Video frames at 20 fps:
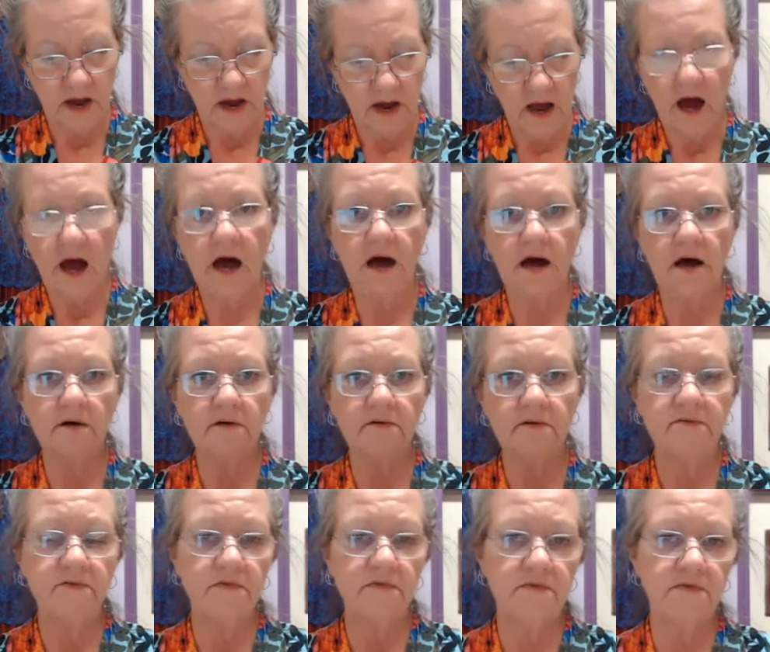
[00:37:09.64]

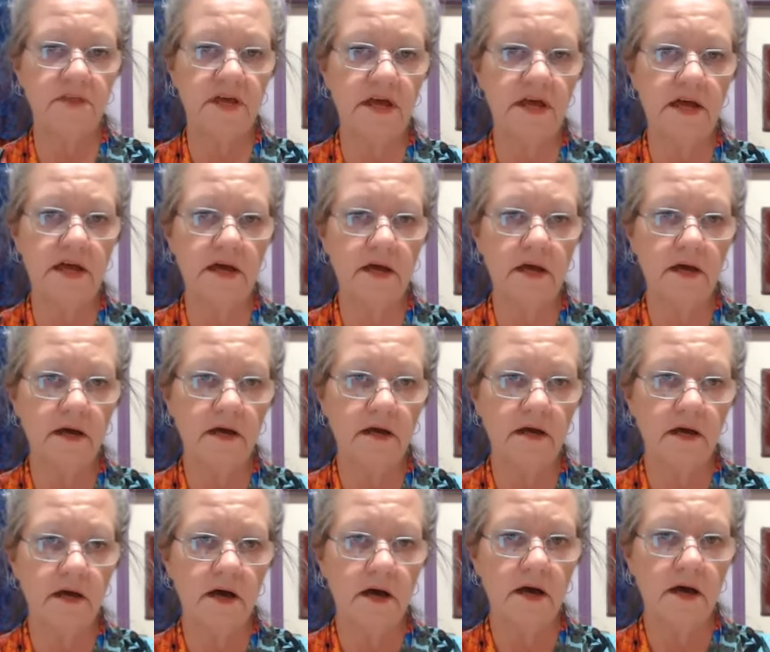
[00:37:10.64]
of the
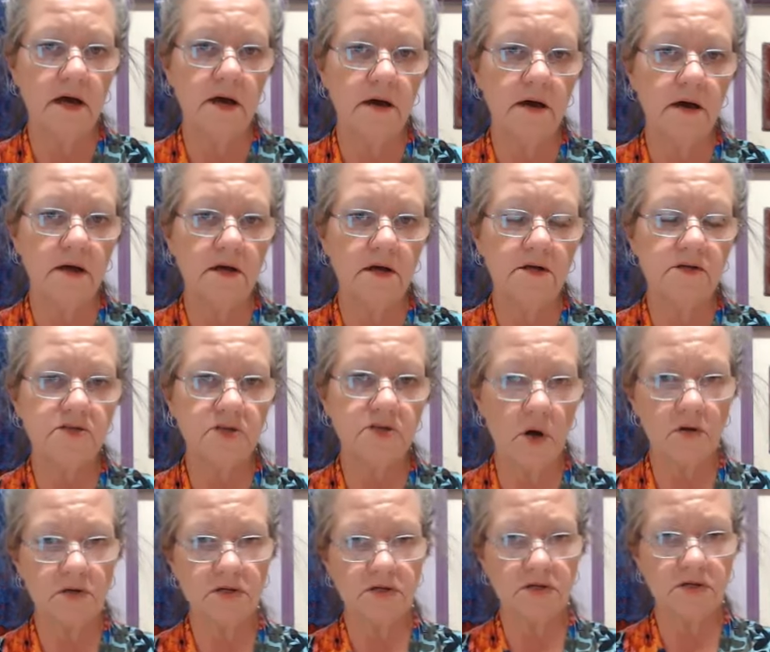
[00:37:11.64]

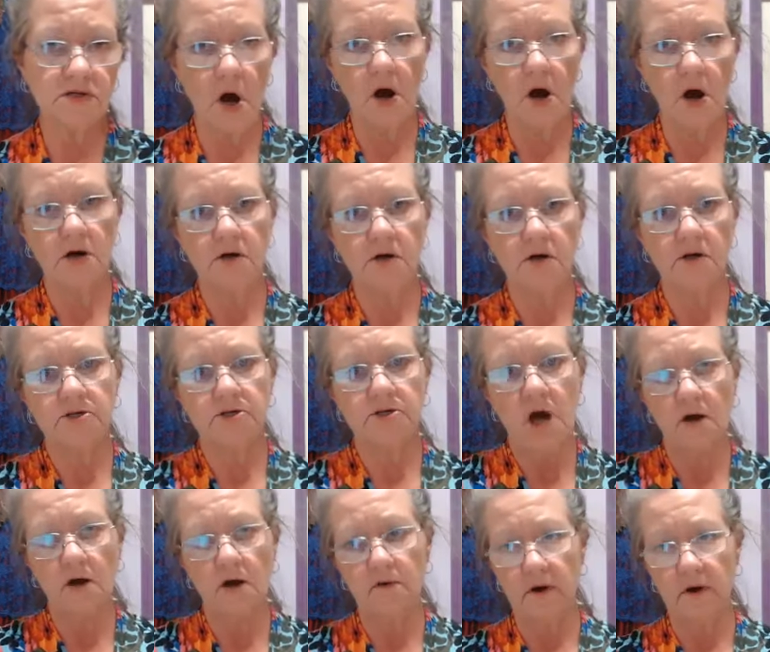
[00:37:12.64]
soul star
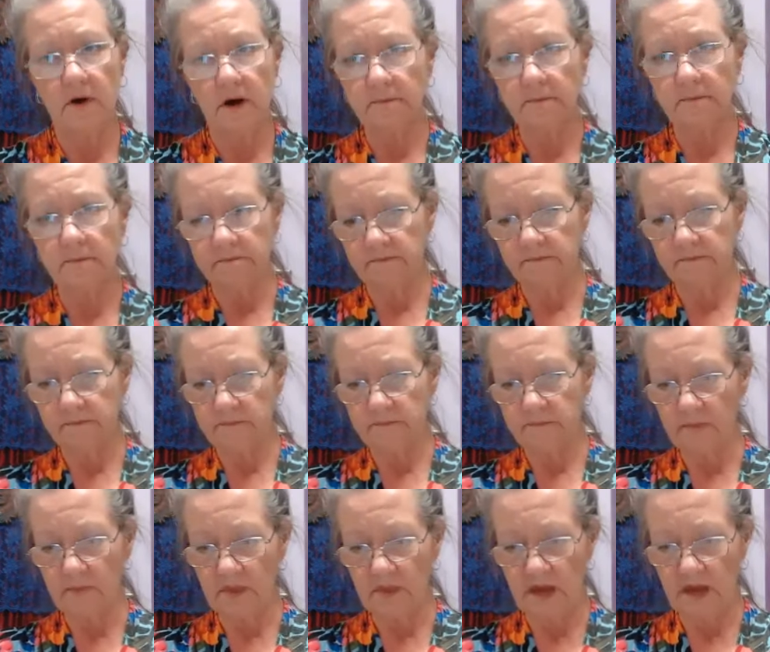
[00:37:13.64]
chakra,
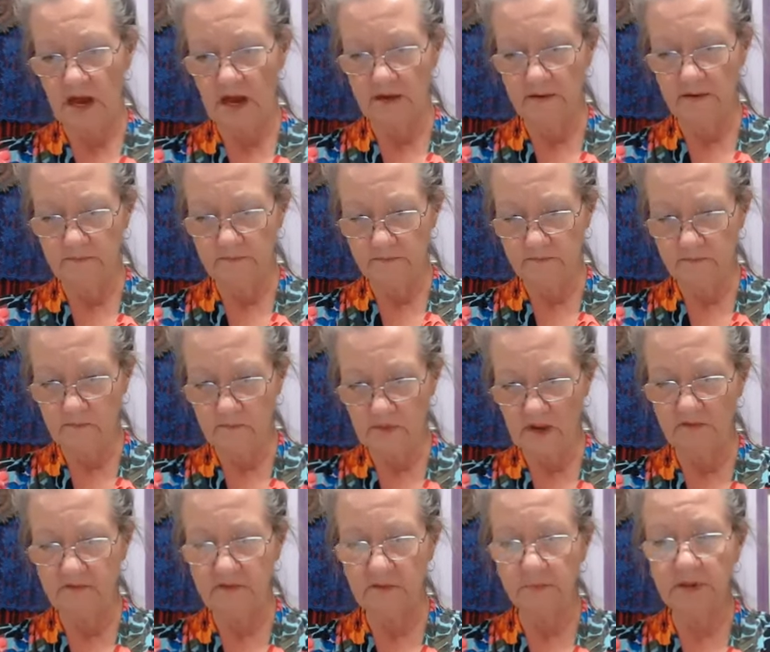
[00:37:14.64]
okay, of
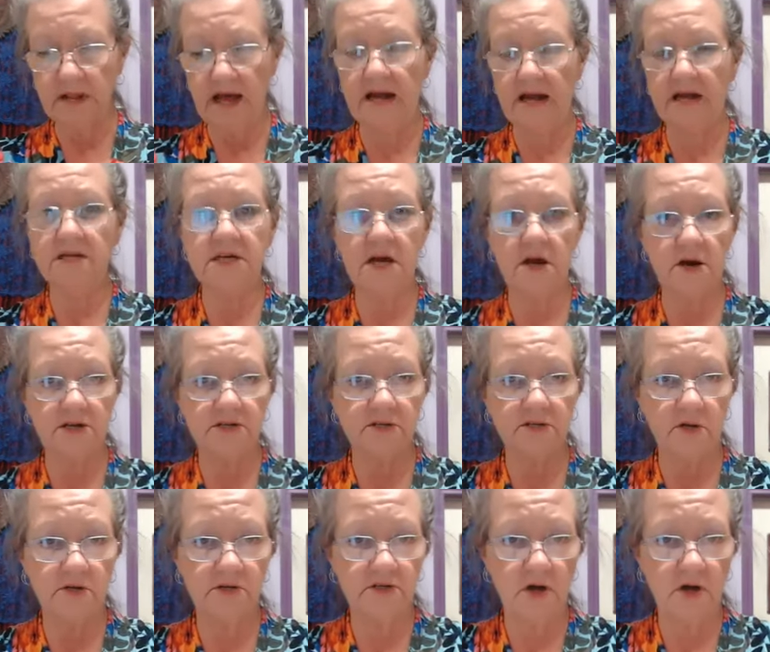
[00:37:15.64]
the planetary soul star